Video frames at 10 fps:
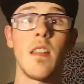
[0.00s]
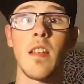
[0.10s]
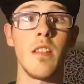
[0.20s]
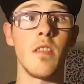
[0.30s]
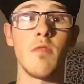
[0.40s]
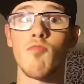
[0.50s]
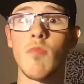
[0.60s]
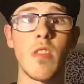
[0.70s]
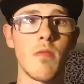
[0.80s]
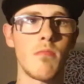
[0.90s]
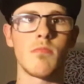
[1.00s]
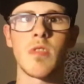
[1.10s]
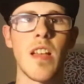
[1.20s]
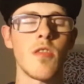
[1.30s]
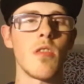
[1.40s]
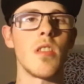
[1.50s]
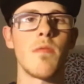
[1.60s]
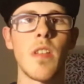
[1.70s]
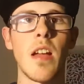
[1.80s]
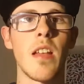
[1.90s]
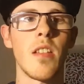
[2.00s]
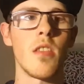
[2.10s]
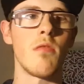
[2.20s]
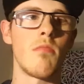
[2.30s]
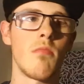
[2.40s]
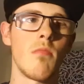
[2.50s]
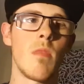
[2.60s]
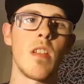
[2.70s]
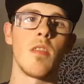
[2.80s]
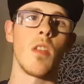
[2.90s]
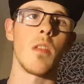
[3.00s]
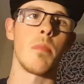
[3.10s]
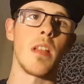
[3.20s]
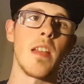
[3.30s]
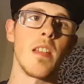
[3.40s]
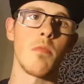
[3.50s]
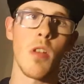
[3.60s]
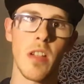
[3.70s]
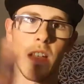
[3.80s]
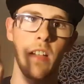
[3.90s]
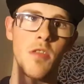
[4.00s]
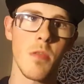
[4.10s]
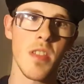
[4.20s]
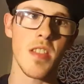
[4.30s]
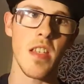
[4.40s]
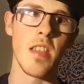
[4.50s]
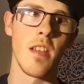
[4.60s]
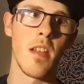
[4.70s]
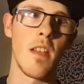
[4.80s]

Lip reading: And gets on his fly and he's on the plane, he's walking down to his seat,